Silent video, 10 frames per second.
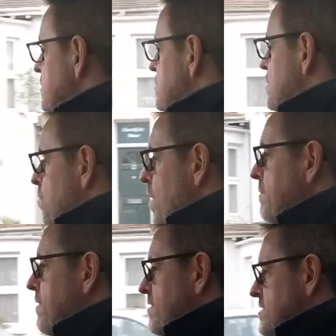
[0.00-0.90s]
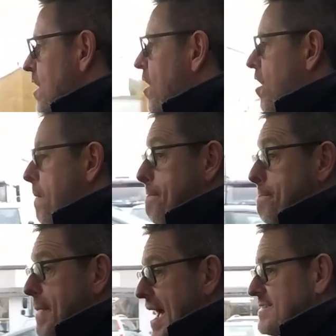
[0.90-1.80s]
The wing mirrors are
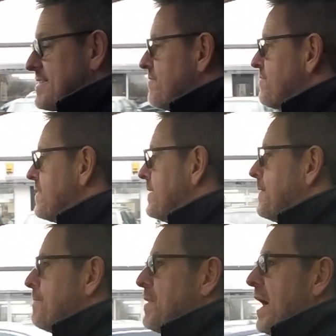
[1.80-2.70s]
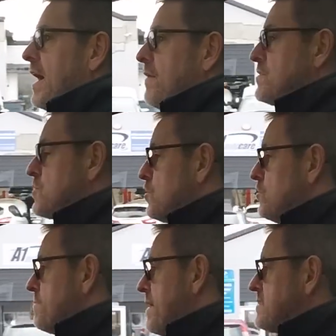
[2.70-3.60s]
massive. And there's a
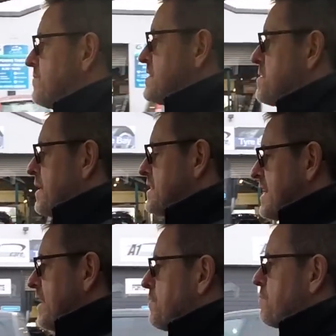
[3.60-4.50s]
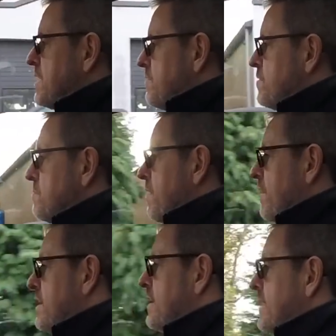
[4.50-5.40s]
good amount of visibility out the rear view
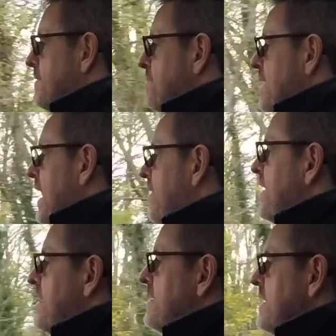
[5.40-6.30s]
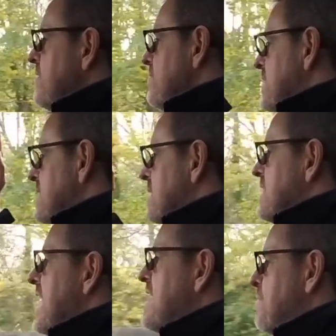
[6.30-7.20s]
mirror. And then even things like
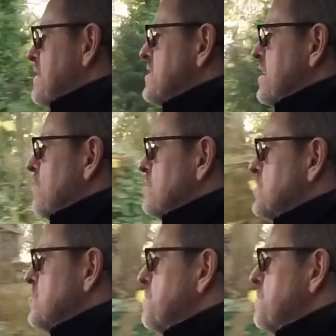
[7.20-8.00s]
the A pillars, they're not too